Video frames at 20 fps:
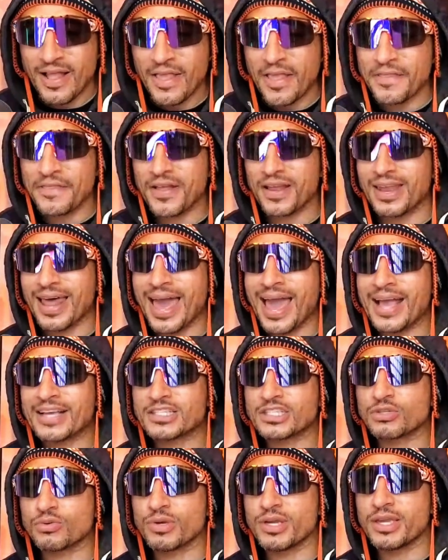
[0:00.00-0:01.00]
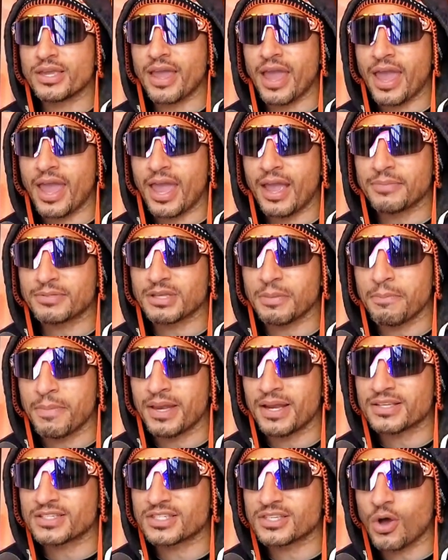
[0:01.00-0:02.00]
In the last 3 games,
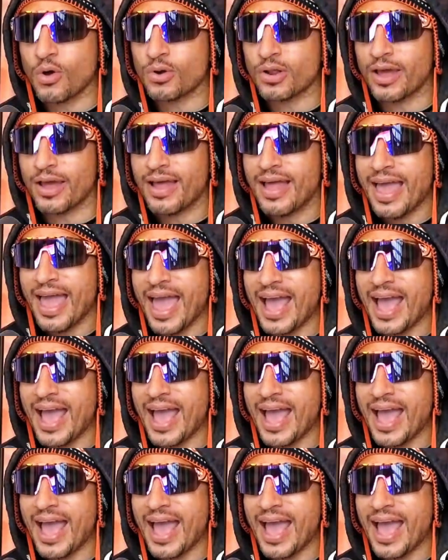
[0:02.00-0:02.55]
Minnesota